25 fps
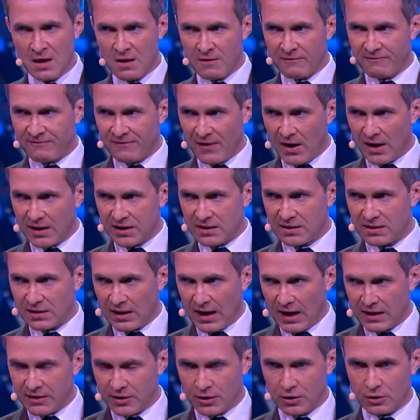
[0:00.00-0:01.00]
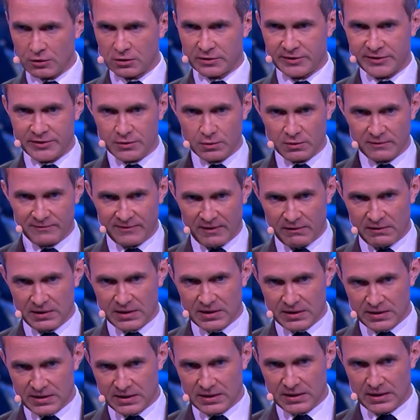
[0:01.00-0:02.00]
Find and hold to a very
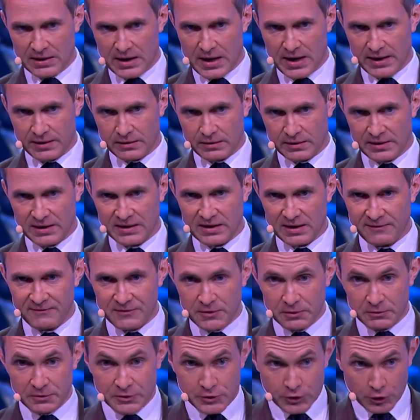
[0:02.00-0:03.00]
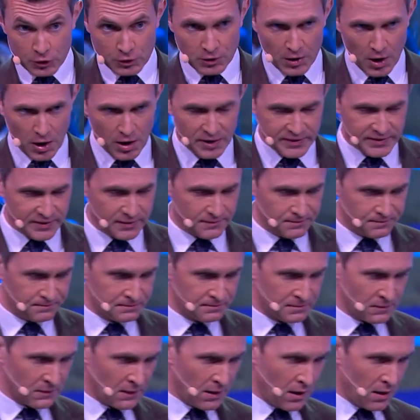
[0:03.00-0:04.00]
clear line on it. If you do not,
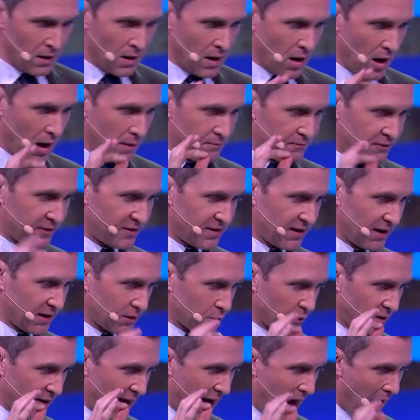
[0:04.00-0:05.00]
I predict with